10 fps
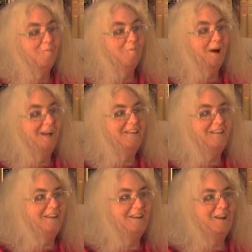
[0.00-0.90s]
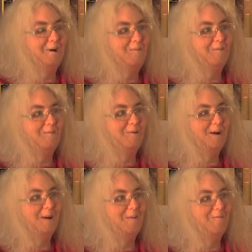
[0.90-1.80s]
What I didn't know is
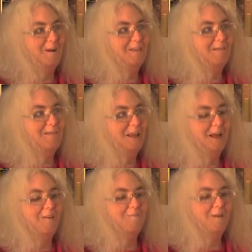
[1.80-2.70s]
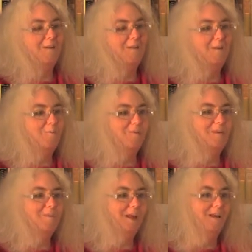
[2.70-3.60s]
when I read them The Night Fairy, there were
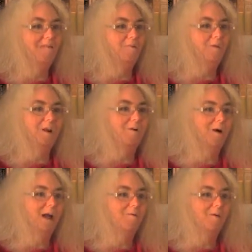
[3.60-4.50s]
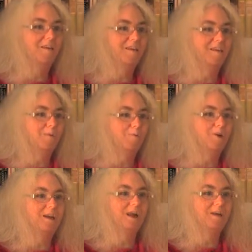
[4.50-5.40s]
some kids who would go out at recess and
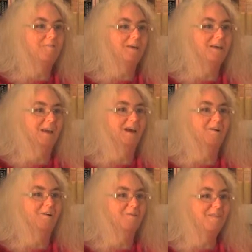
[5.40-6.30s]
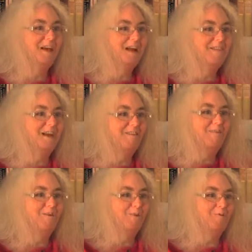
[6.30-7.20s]
pretend to be the characters. That's
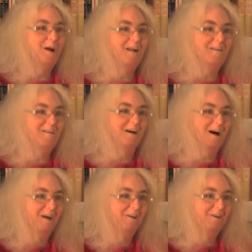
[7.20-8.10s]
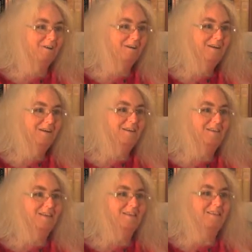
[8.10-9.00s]
the greatest honor. To
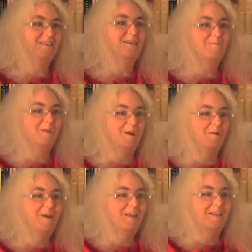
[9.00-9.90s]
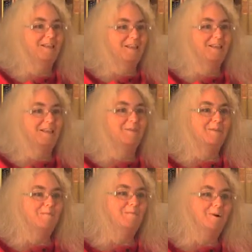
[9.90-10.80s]
think that some
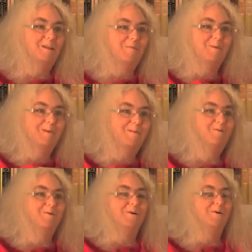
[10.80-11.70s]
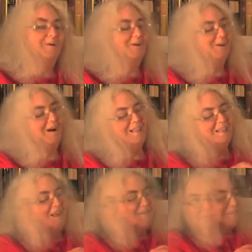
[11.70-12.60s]
of them wanted to be the squirrel, you know. I
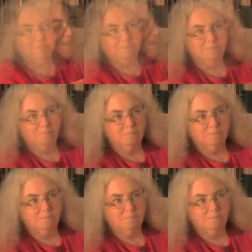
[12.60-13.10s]
love that. Right.